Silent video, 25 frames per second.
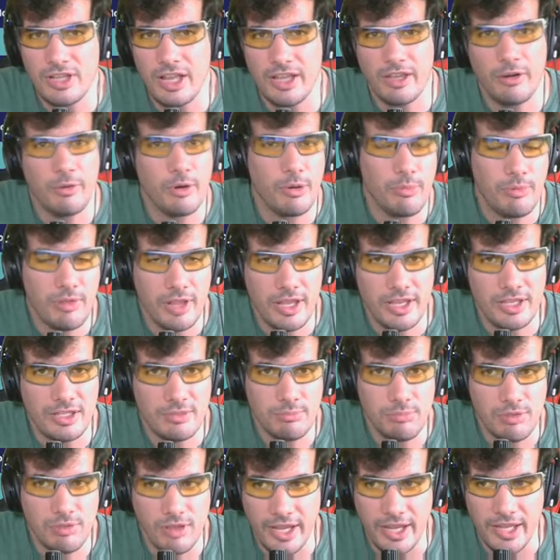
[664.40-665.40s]
going to replace
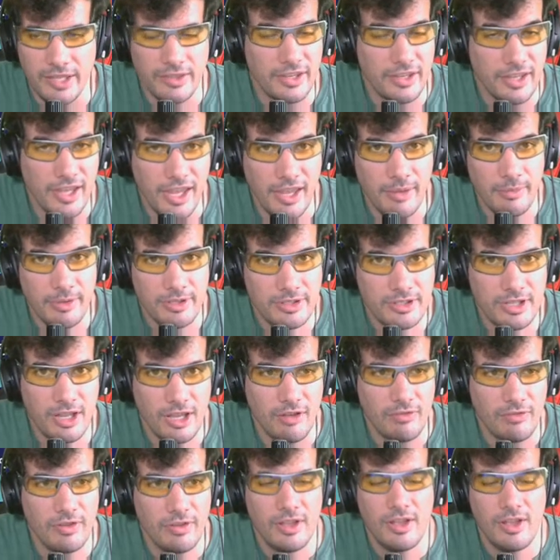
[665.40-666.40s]
playing the game itself,